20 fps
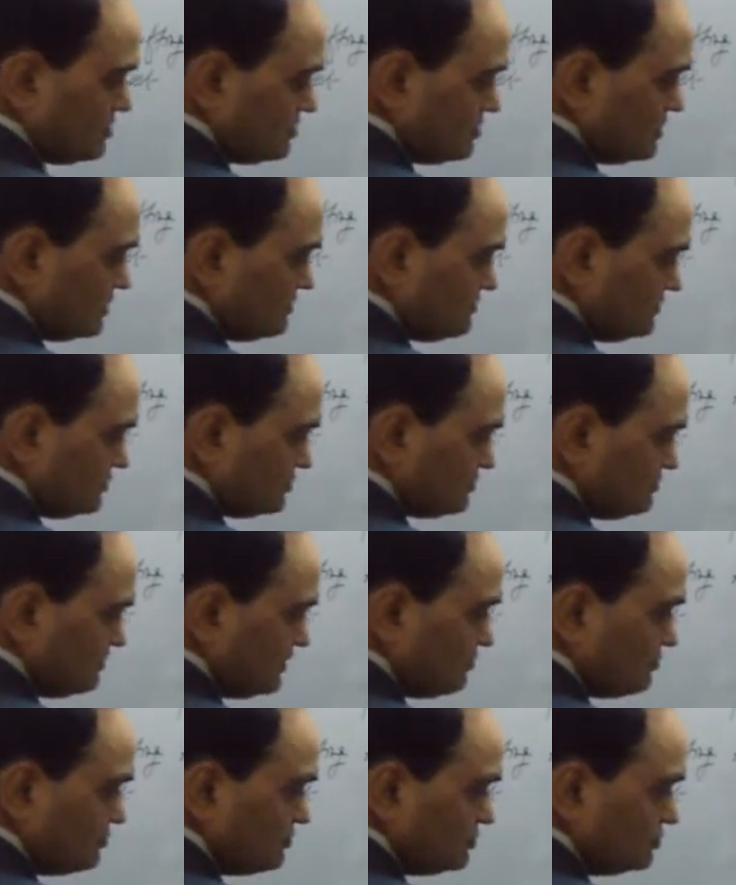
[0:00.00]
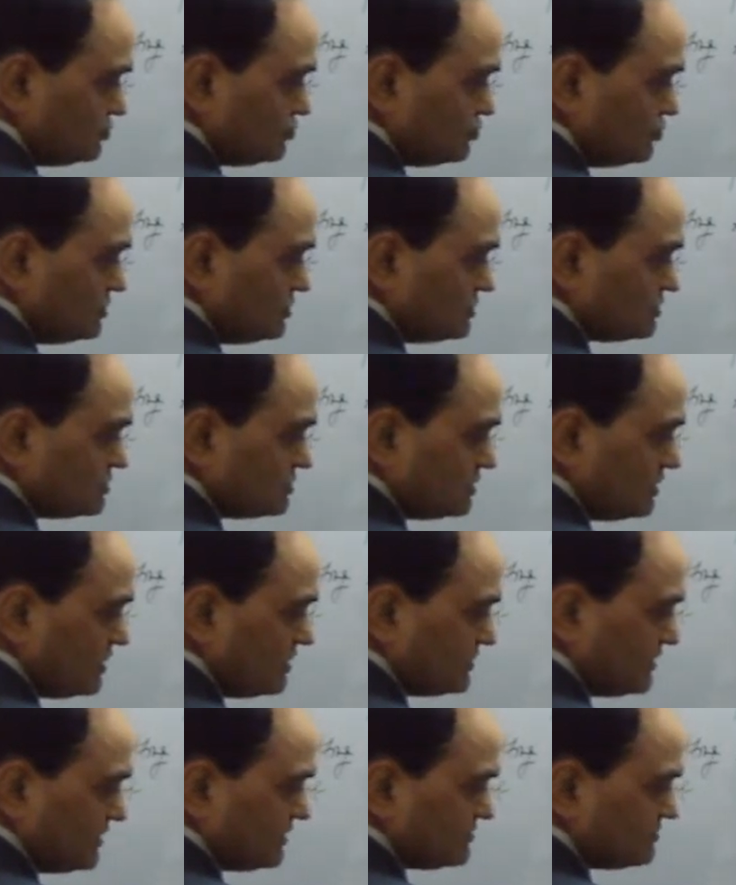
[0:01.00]
That means y equal to 0 is
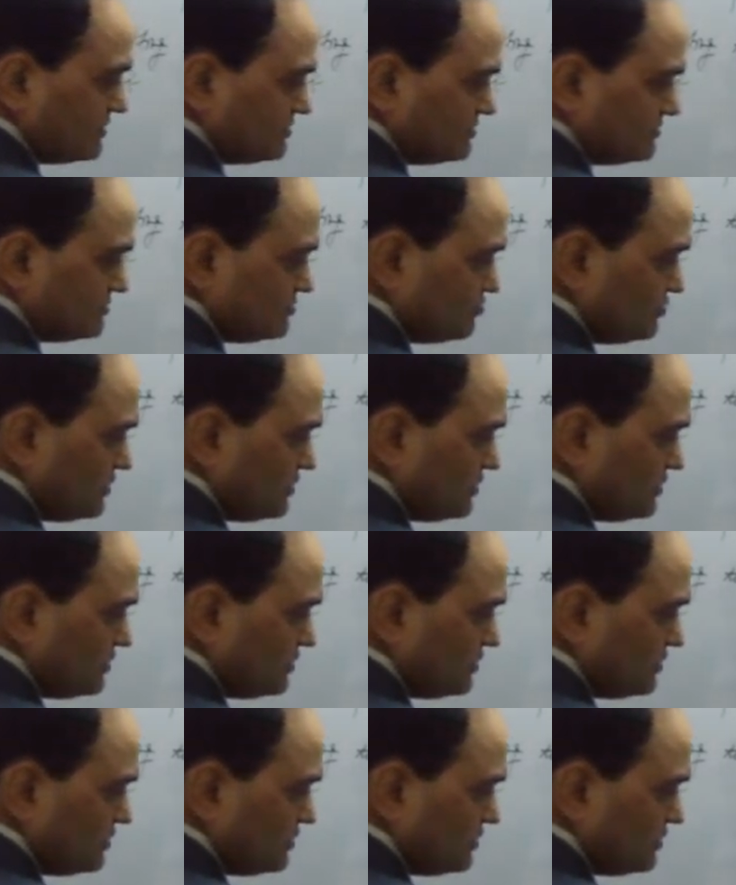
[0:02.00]
at x-axis.